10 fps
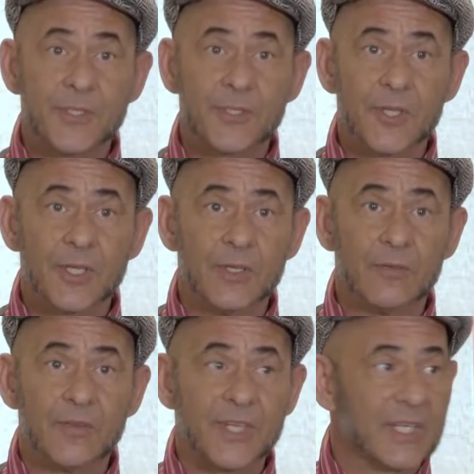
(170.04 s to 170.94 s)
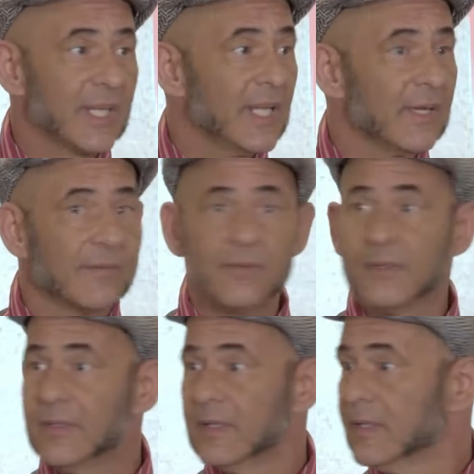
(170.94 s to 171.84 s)
looking over the cliff,
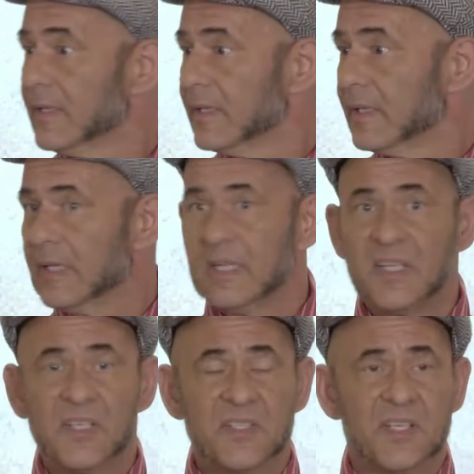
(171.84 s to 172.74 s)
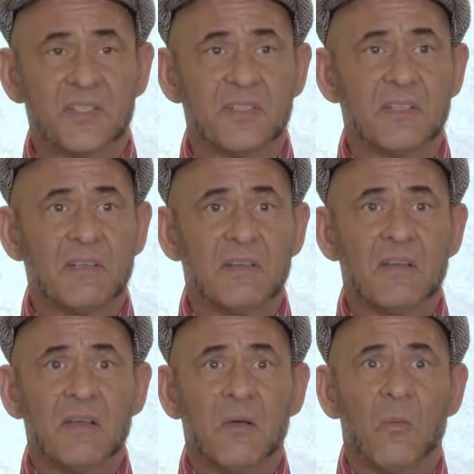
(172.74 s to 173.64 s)
says,
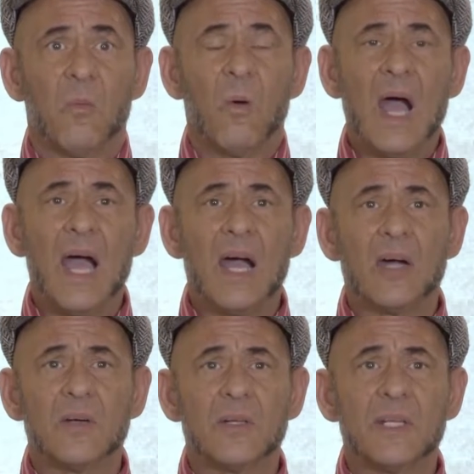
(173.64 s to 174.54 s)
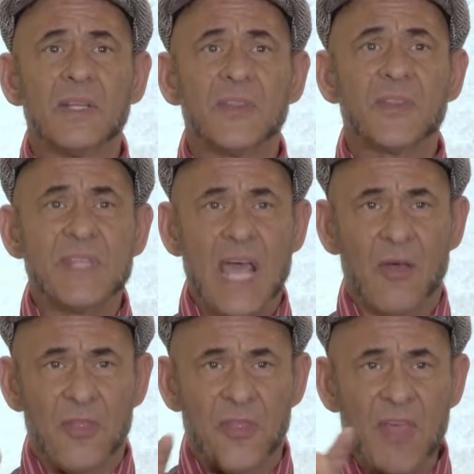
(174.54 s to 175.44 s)
wow, now
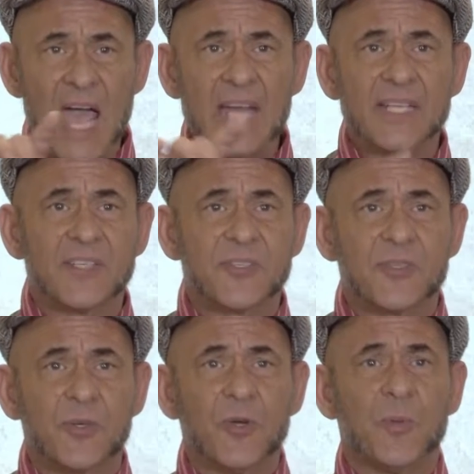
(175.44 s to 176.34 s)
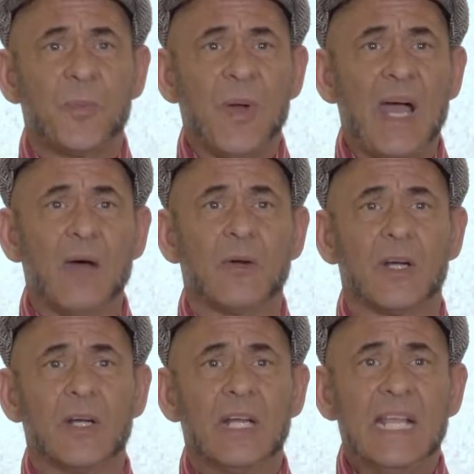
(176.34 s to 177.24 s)
that is true power.
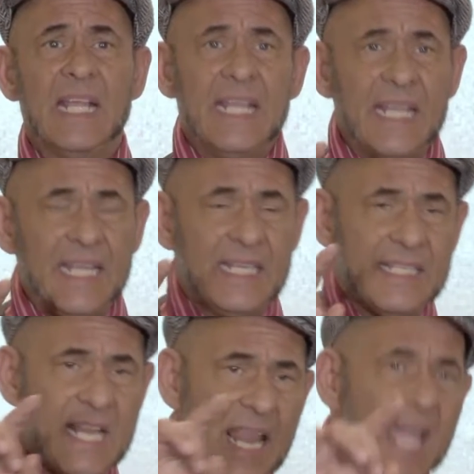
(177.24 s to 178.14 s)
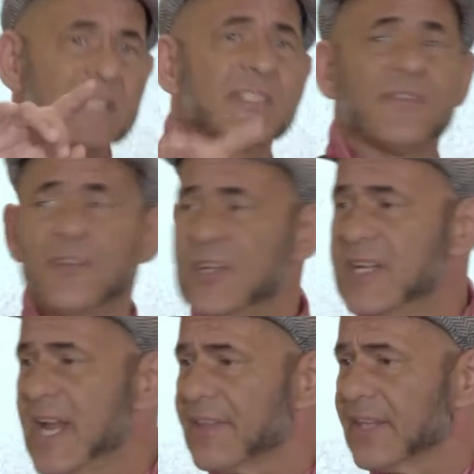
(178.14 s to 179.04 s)
He lacks for
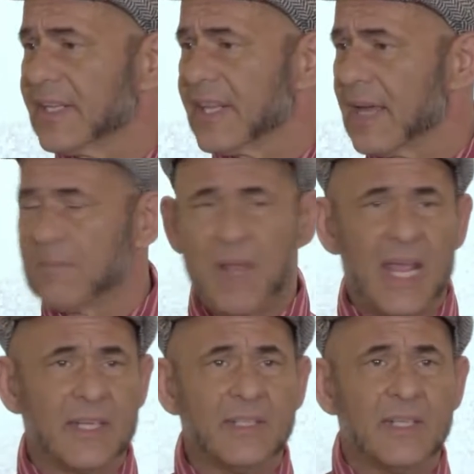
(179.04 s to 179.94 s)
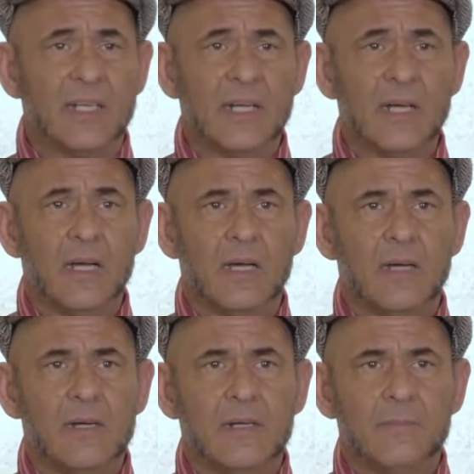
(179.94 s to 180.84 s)
nothing, that man.
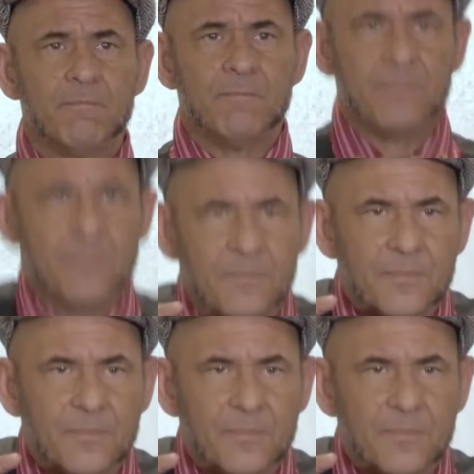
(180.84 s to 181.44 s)
And